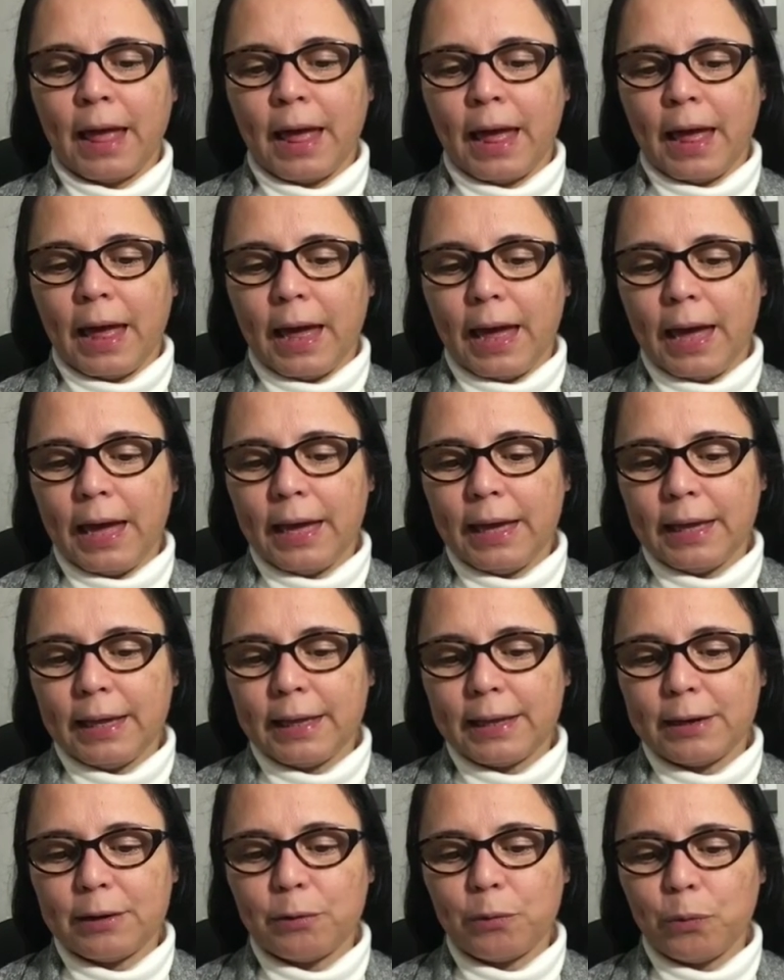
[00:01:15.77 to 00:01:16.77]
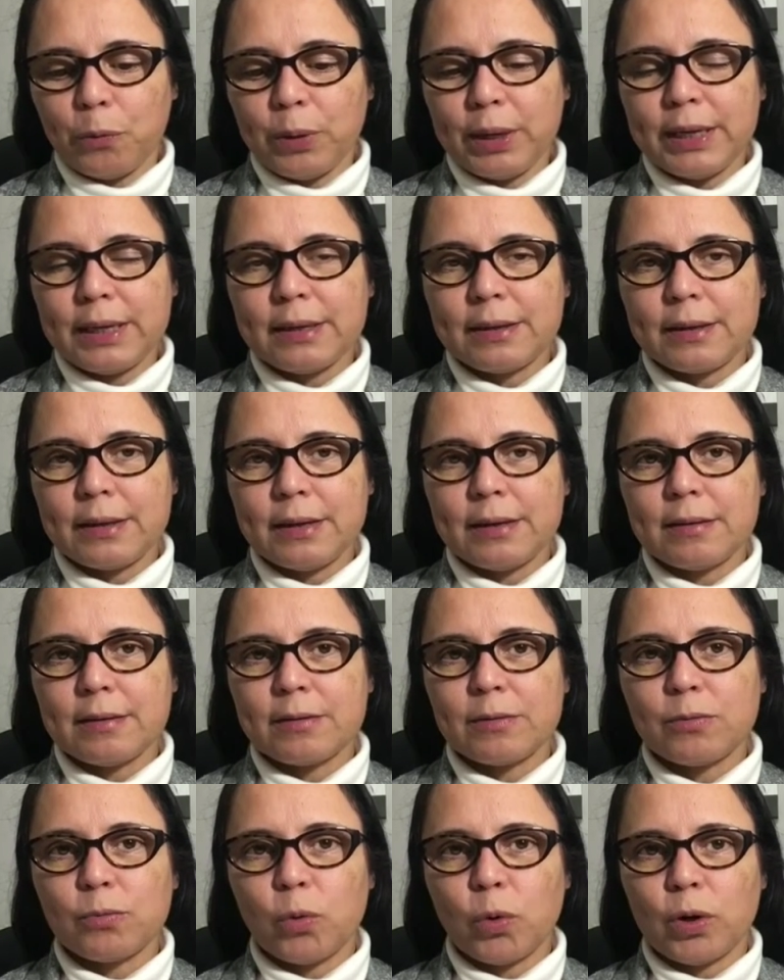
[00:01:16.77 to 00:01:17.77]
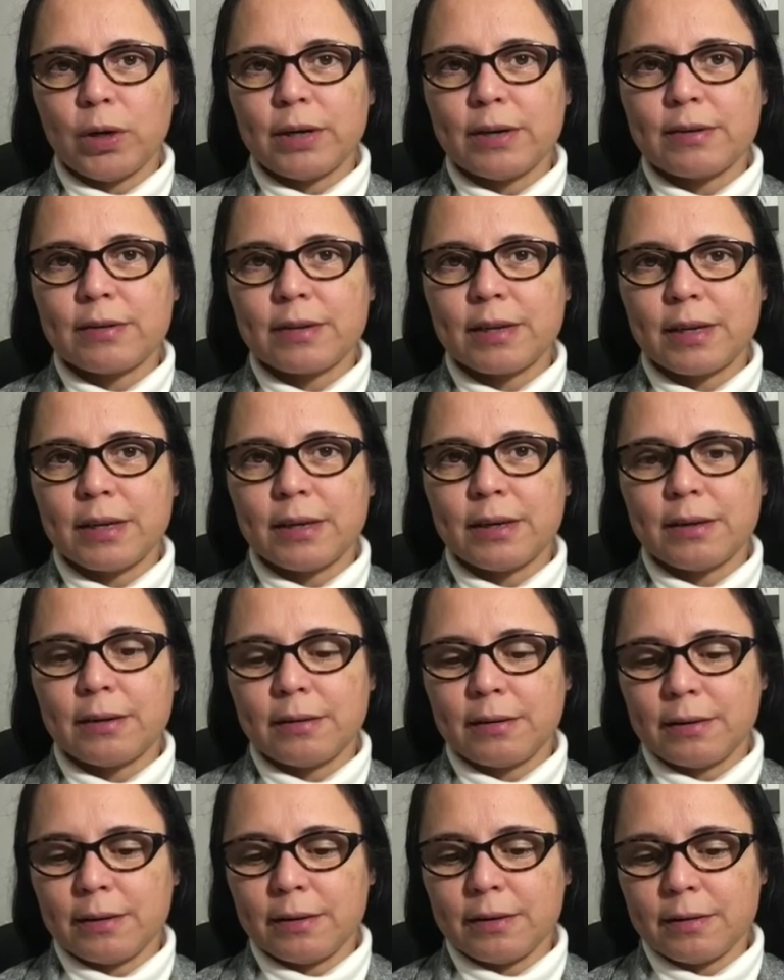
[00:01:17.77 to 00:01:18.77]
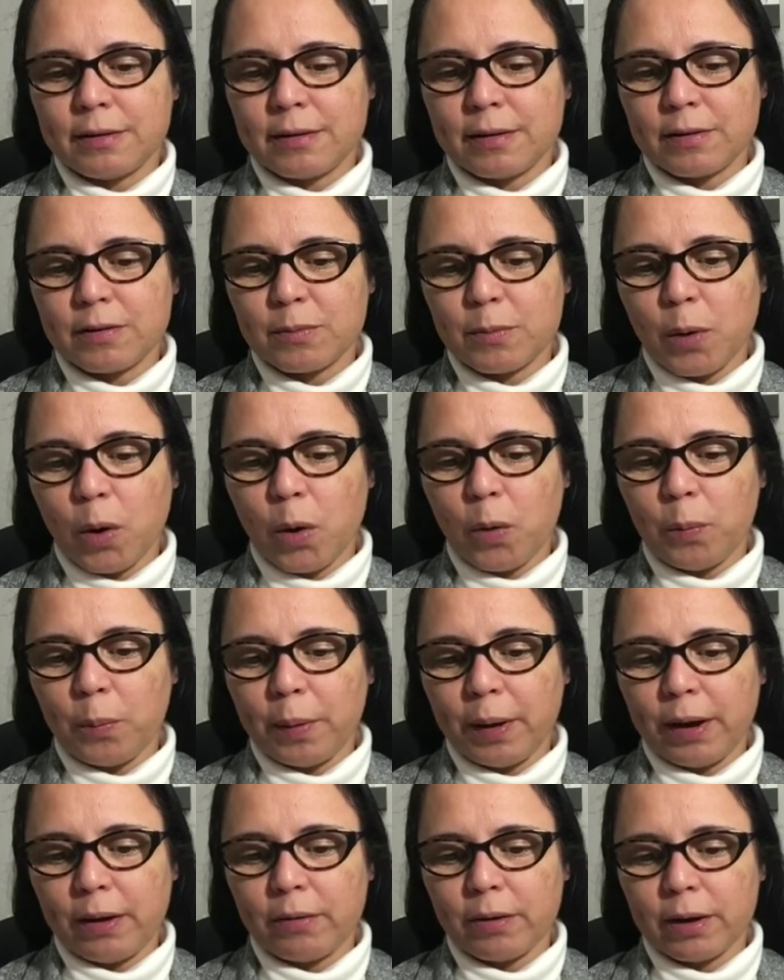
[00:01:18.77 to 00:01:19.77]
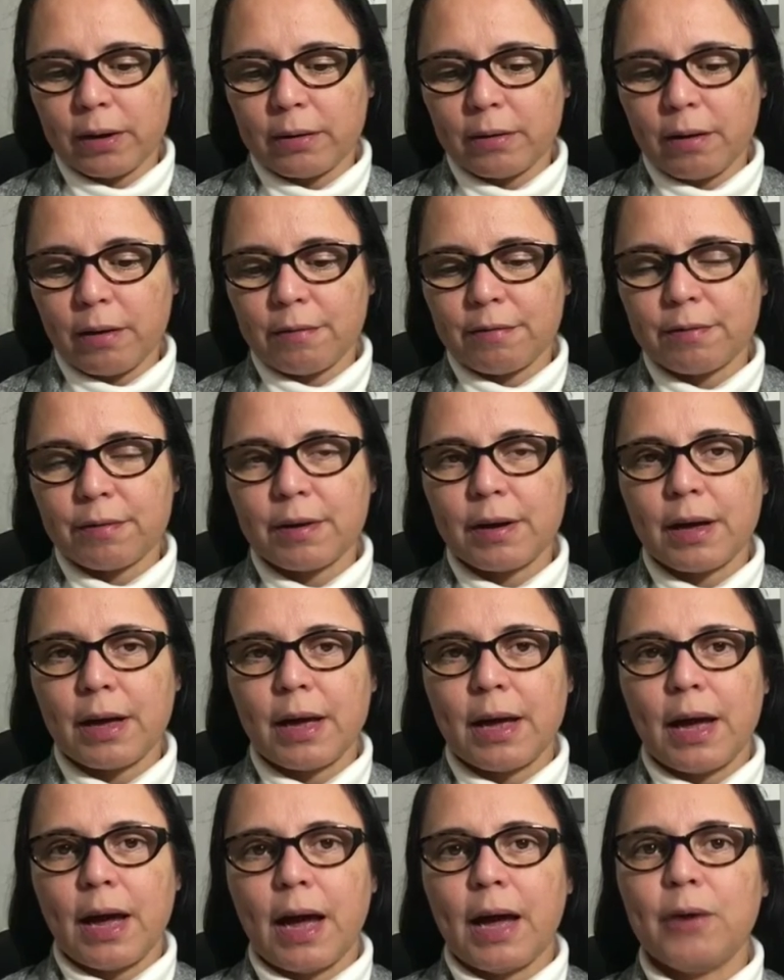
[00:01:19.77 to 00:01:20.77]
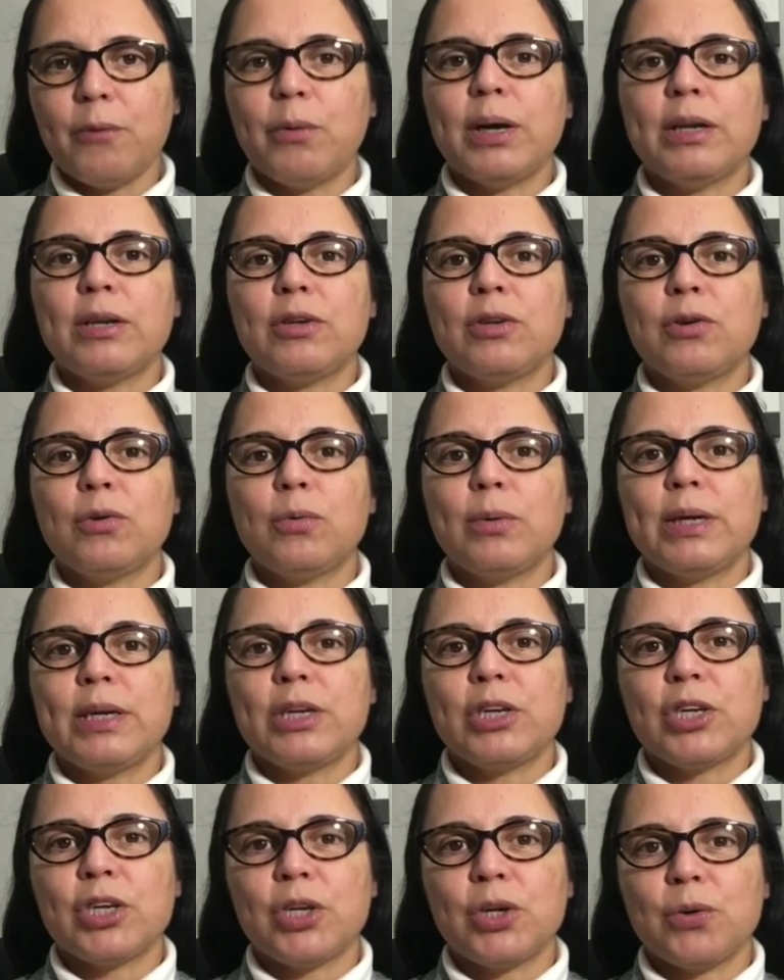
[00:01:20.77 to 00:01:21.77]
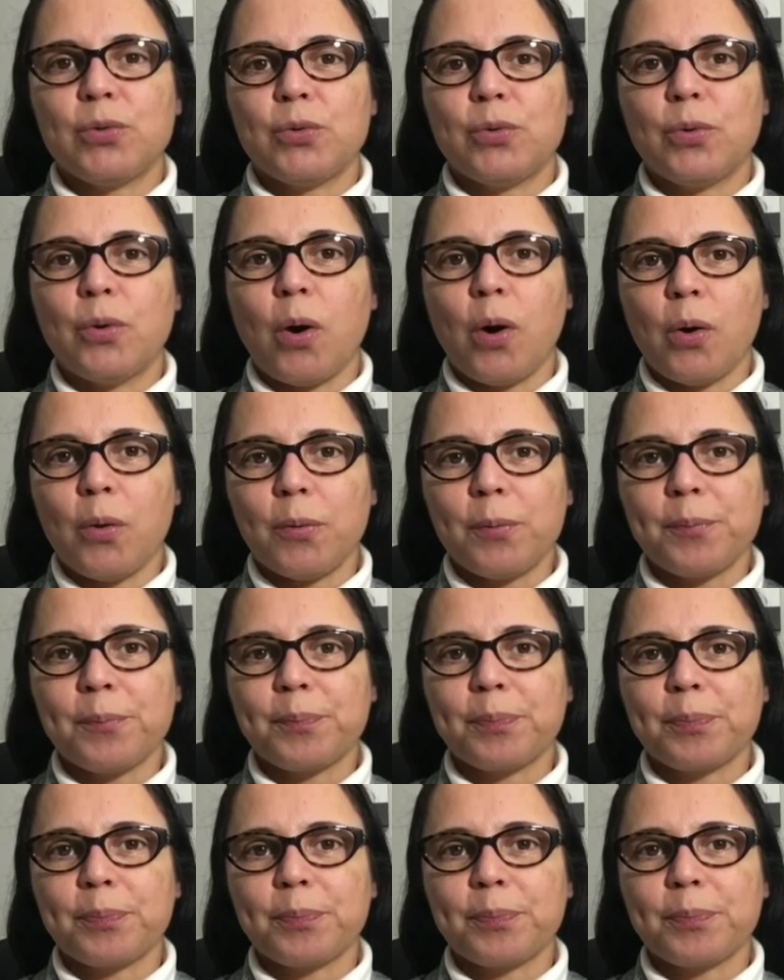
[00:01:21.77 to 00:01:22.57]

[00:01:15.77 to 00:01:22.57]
And with these words here, this small paragraph, I want to wish you all,